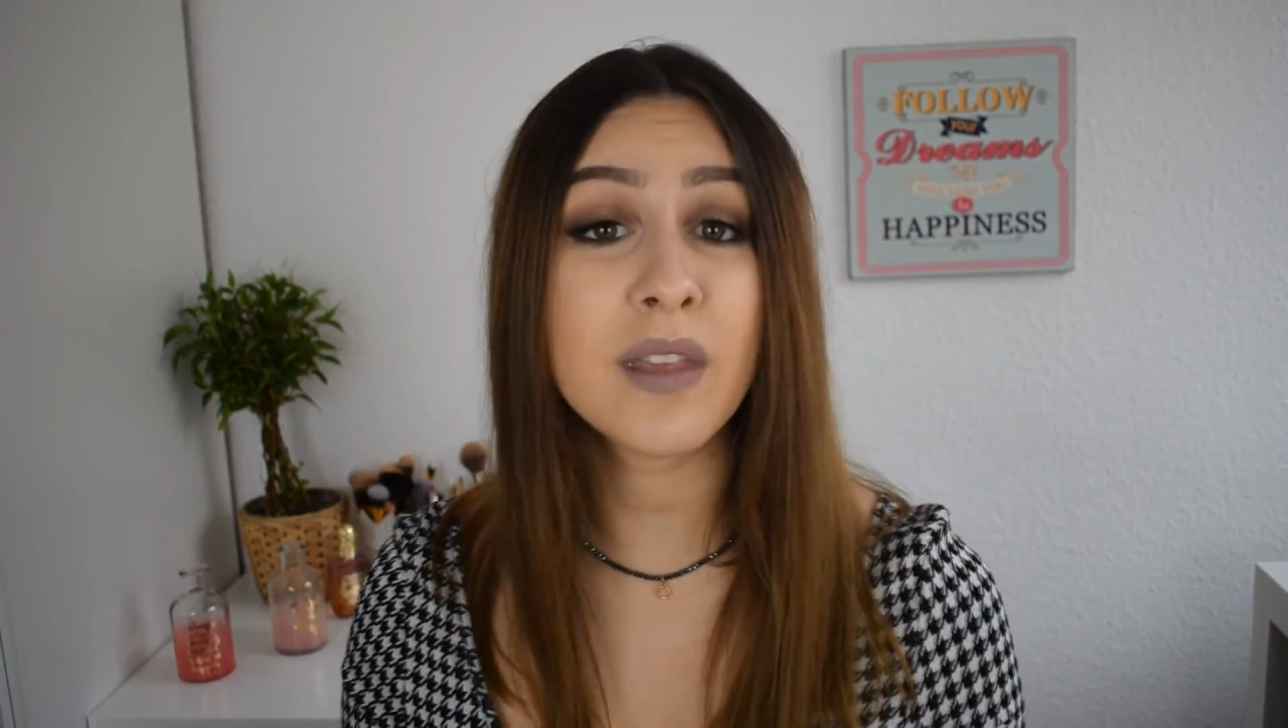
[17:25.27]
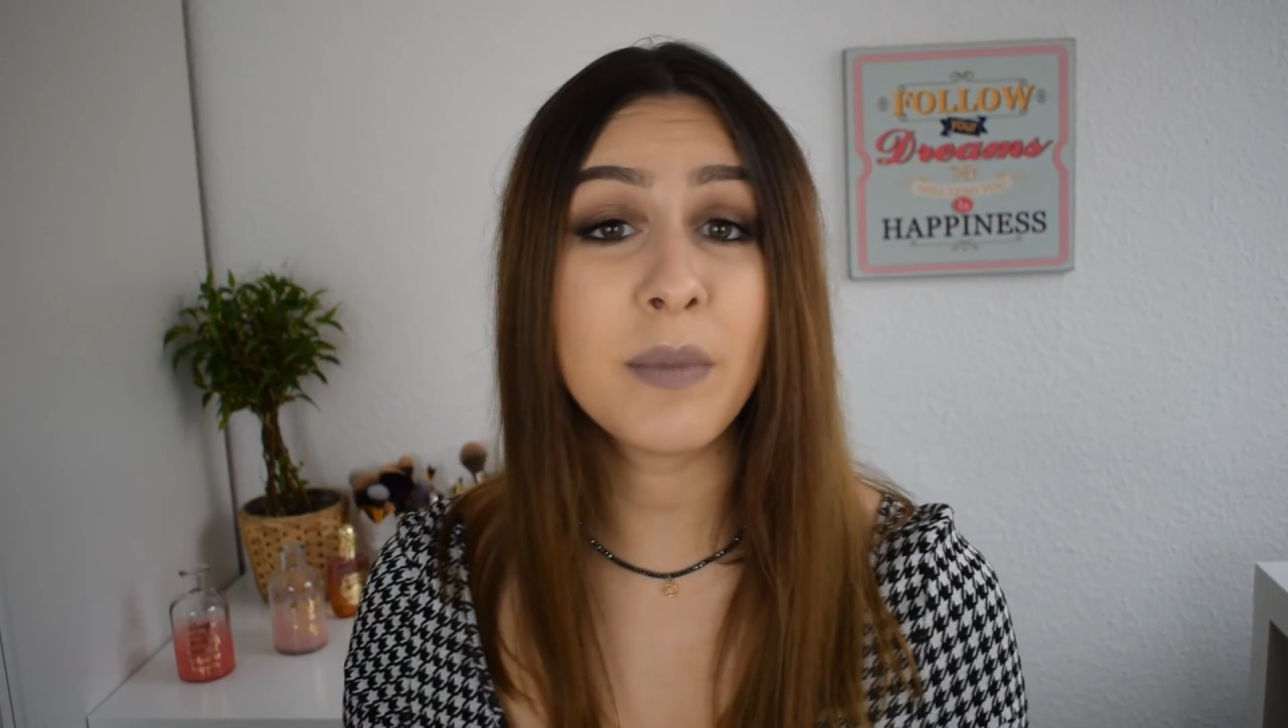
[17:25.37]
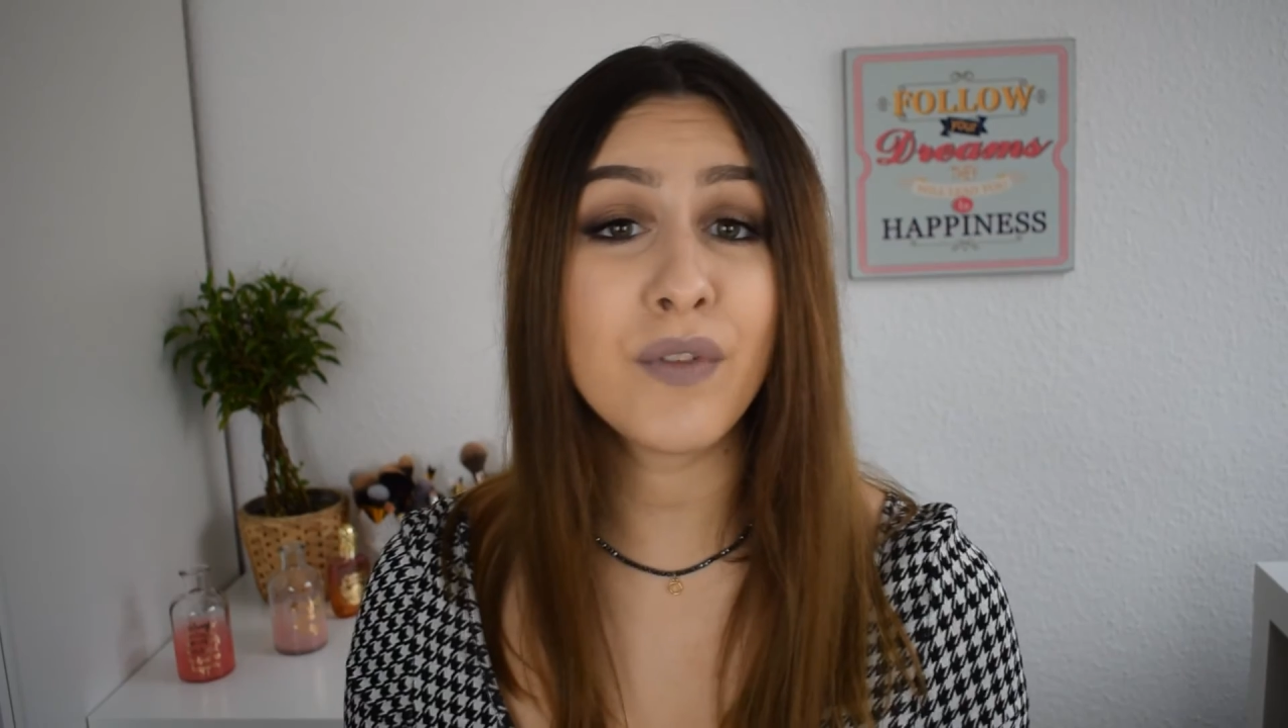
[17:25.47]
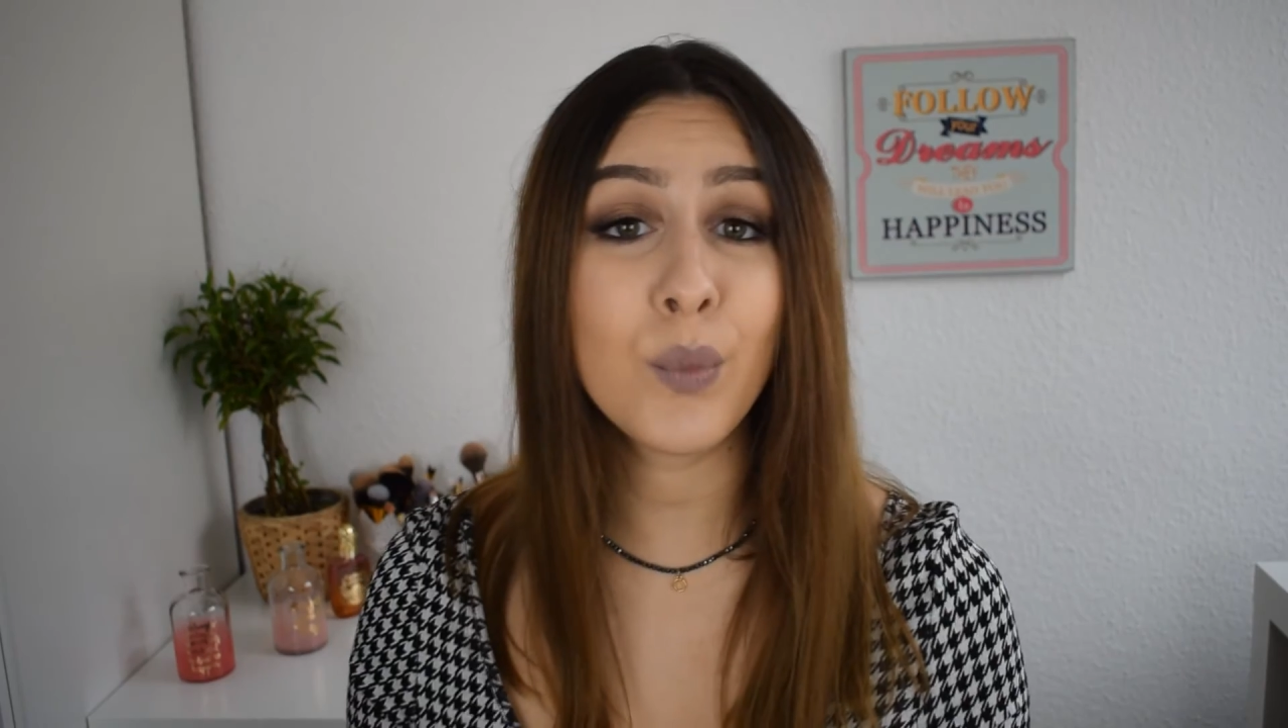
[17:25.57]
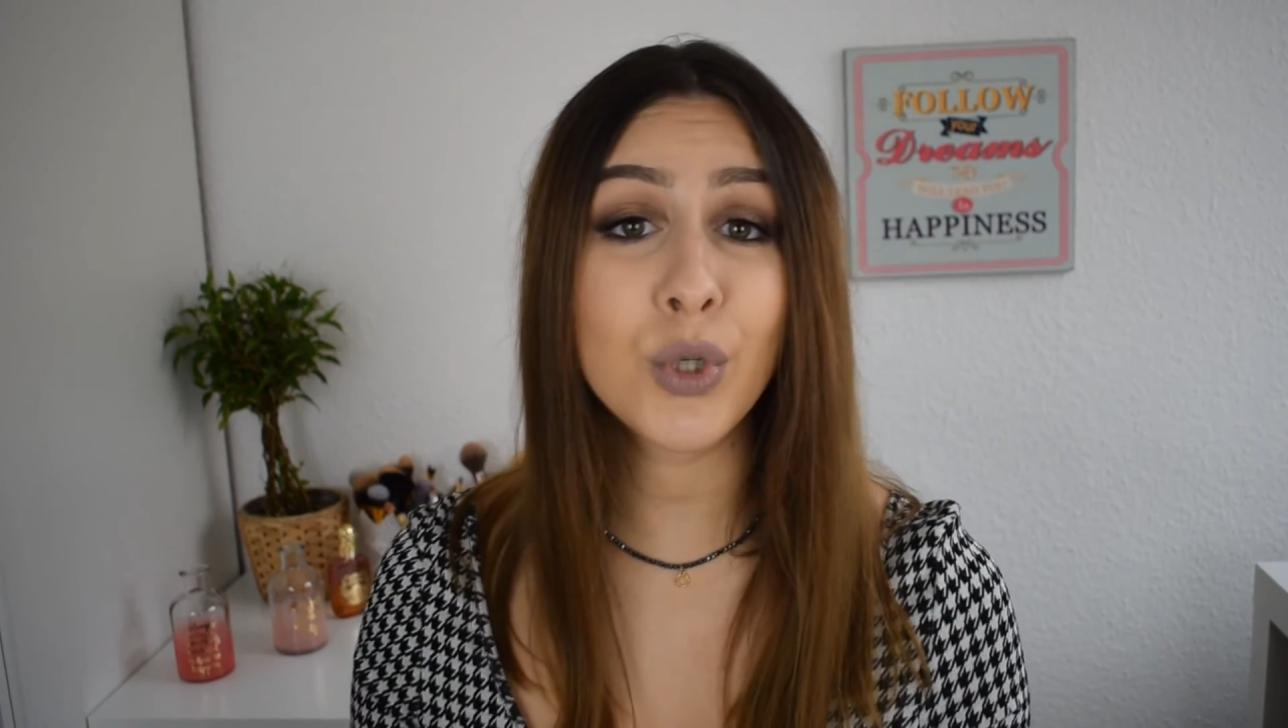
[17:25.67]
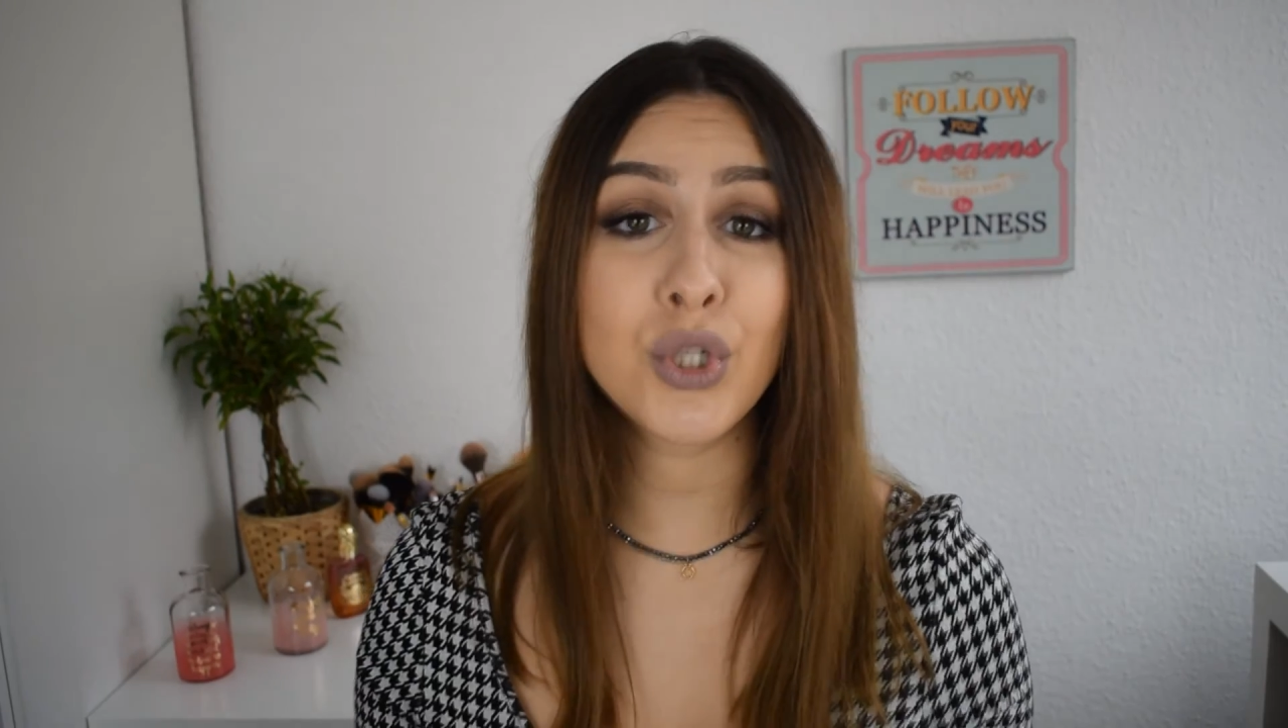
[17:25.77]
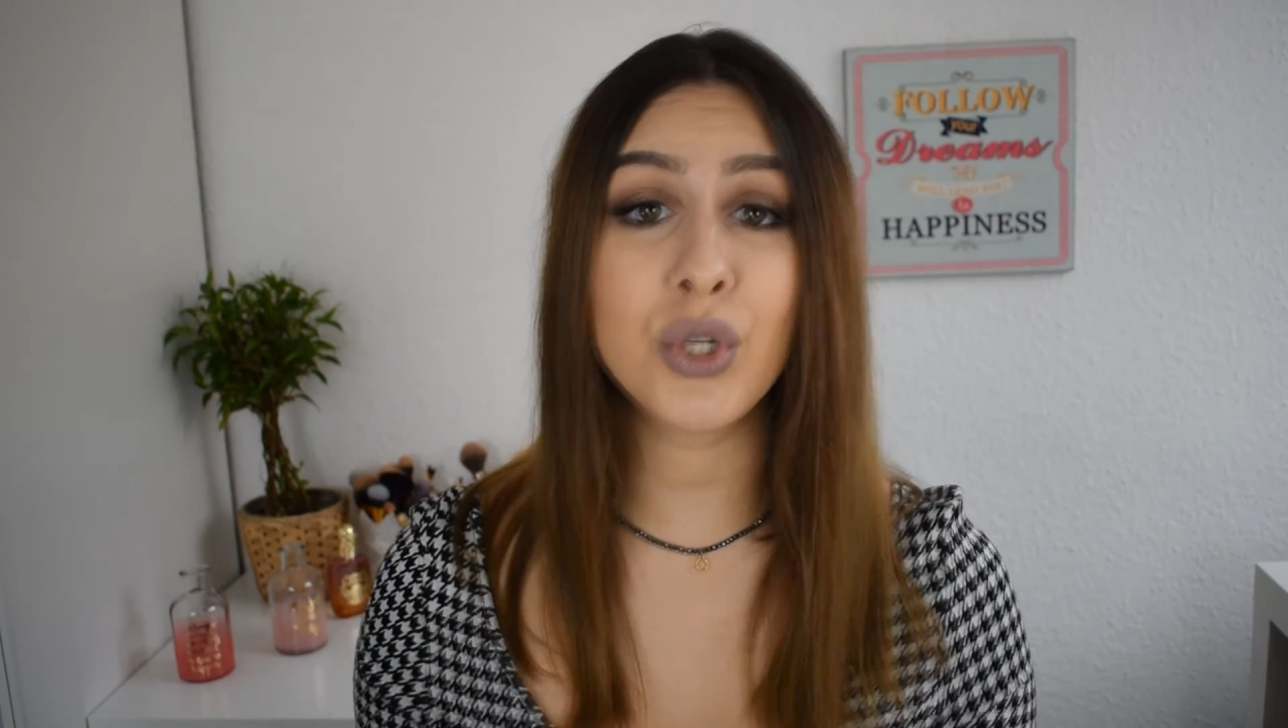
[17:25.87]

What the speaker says: them if you want